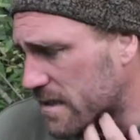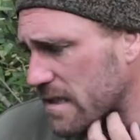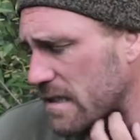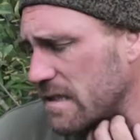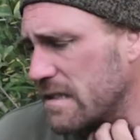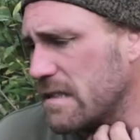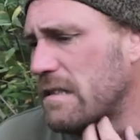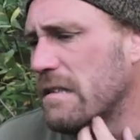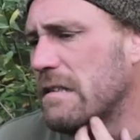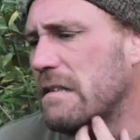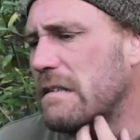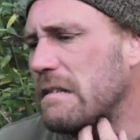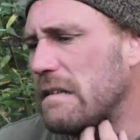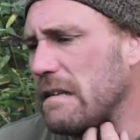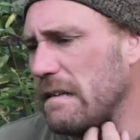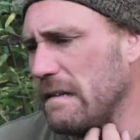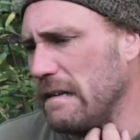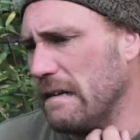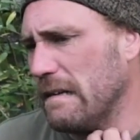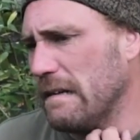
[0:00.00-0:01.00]
this,
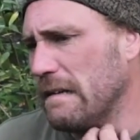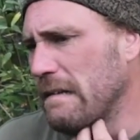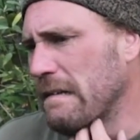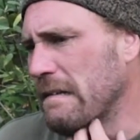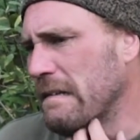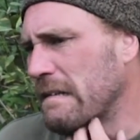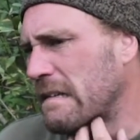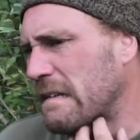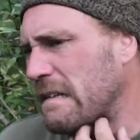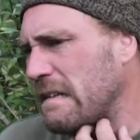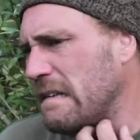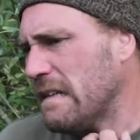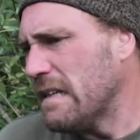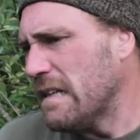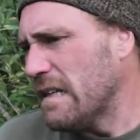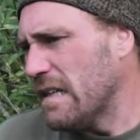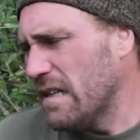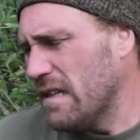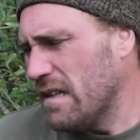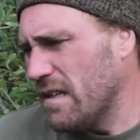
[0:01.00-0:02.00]
and
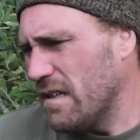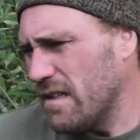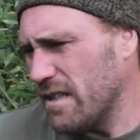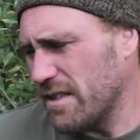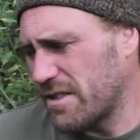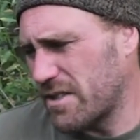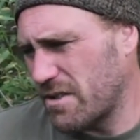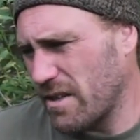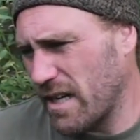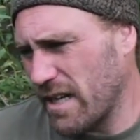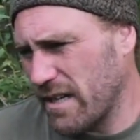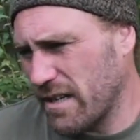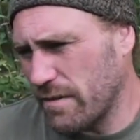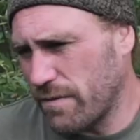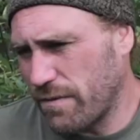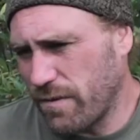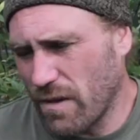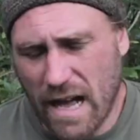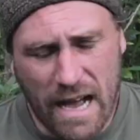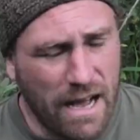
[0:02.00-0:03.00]
it's
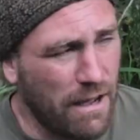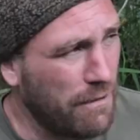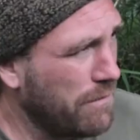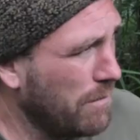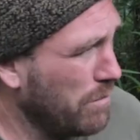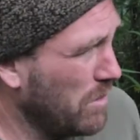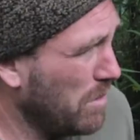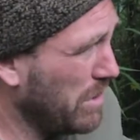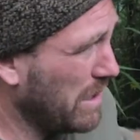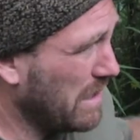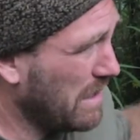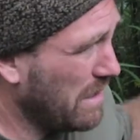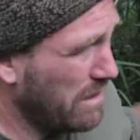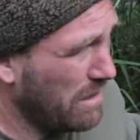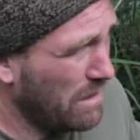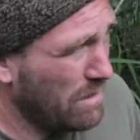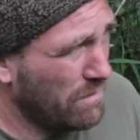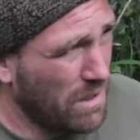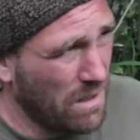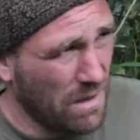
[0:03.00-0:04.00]
graded flat from the
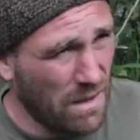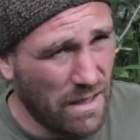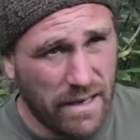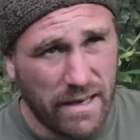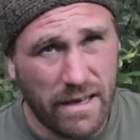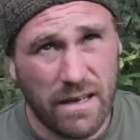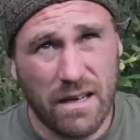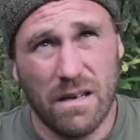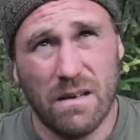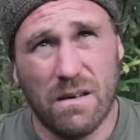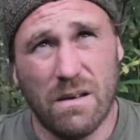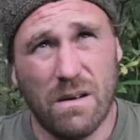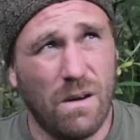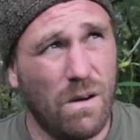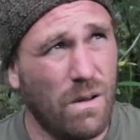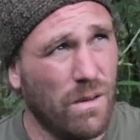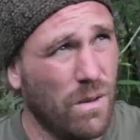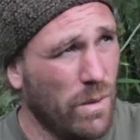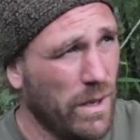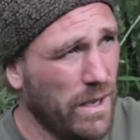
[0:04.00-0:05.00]
beginning of our lake
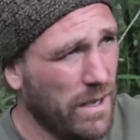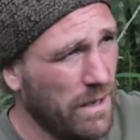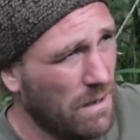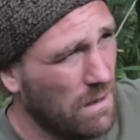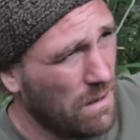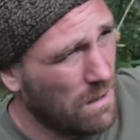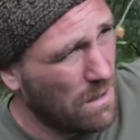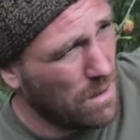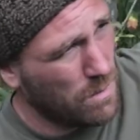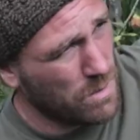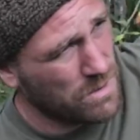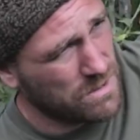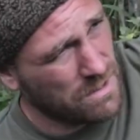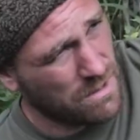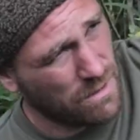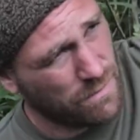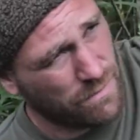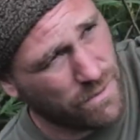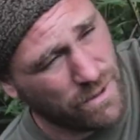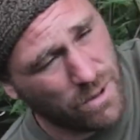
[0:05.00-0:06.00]
all the way almost
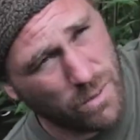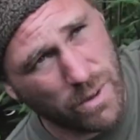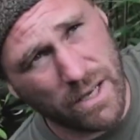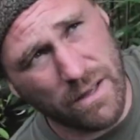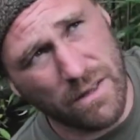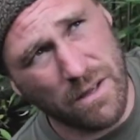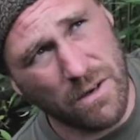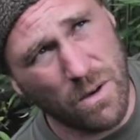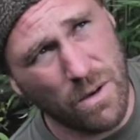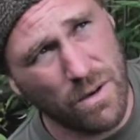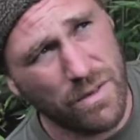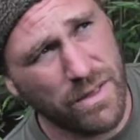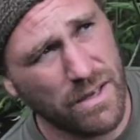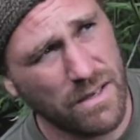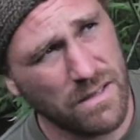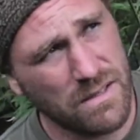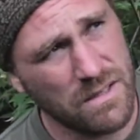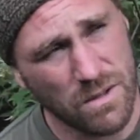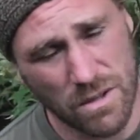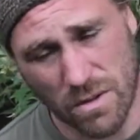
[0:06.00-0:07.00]
to the freeway in the north
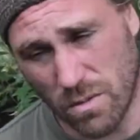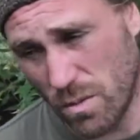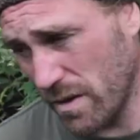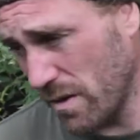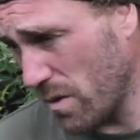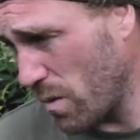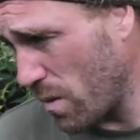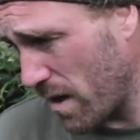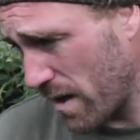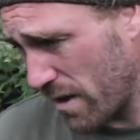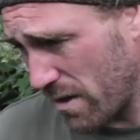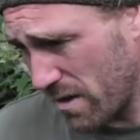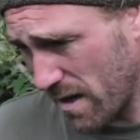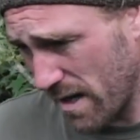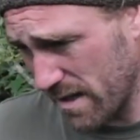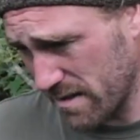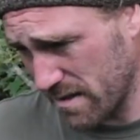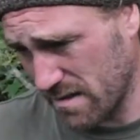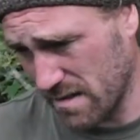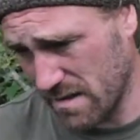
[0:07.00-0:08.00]
end. So when the water
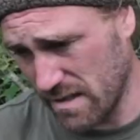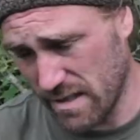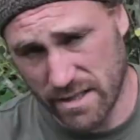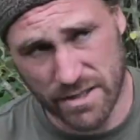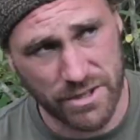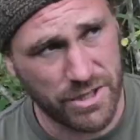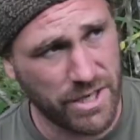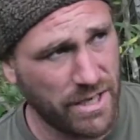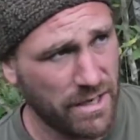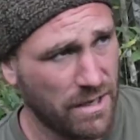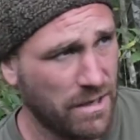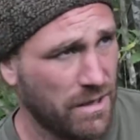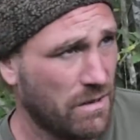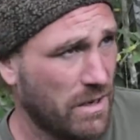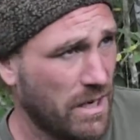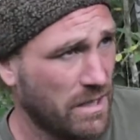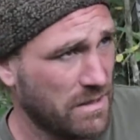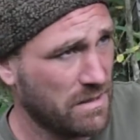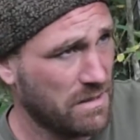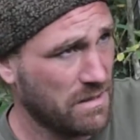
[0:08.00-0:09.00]
rises an inch here, it
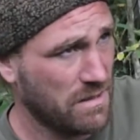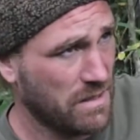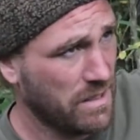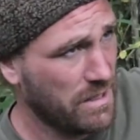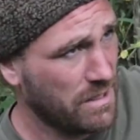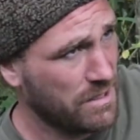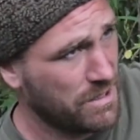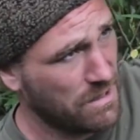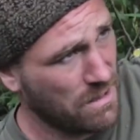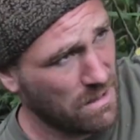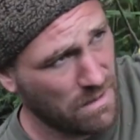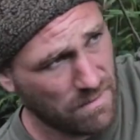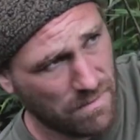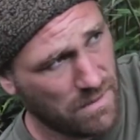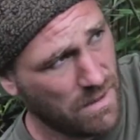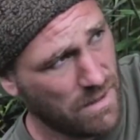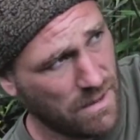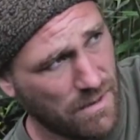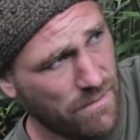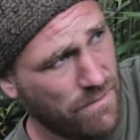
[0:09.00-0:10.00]
rises an inch in
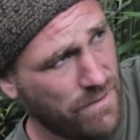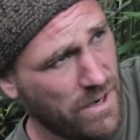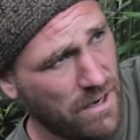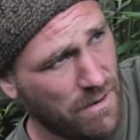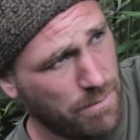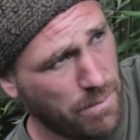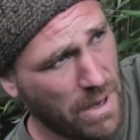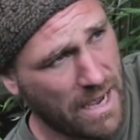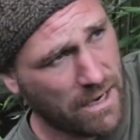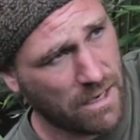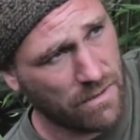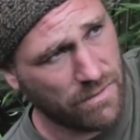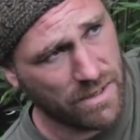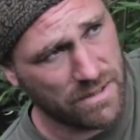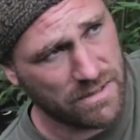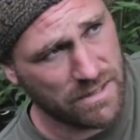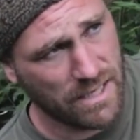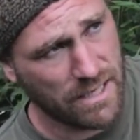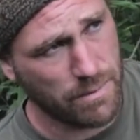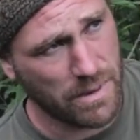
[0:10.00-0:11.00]
the very back of
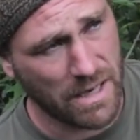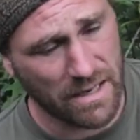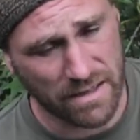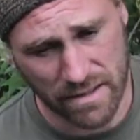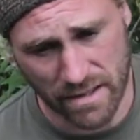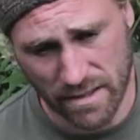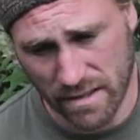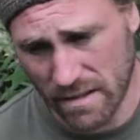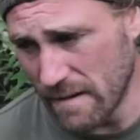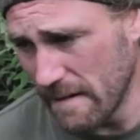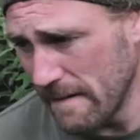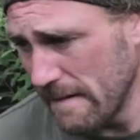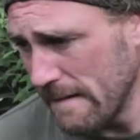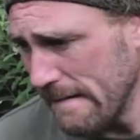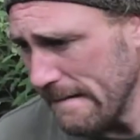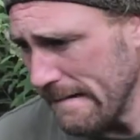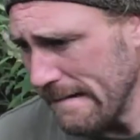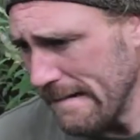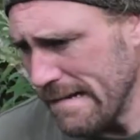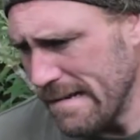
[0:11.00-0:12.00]
our site back there.
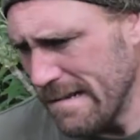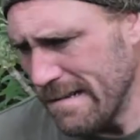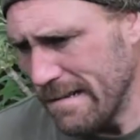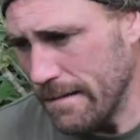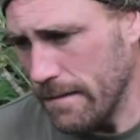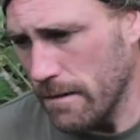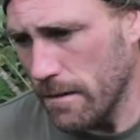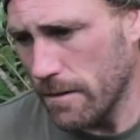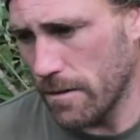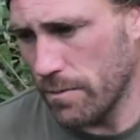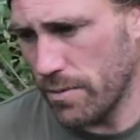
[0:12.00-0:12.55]
And